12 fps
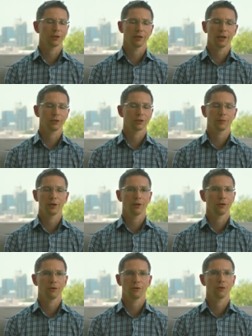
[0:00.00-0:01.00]
HTML,
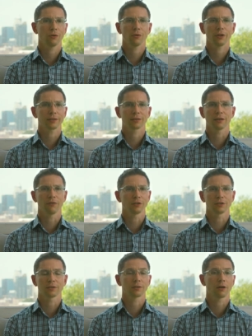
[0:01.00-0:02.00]
all, all that stuff. I
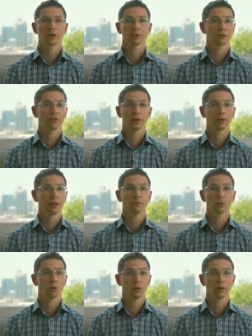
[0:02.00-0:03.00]
just, I just fell in love with all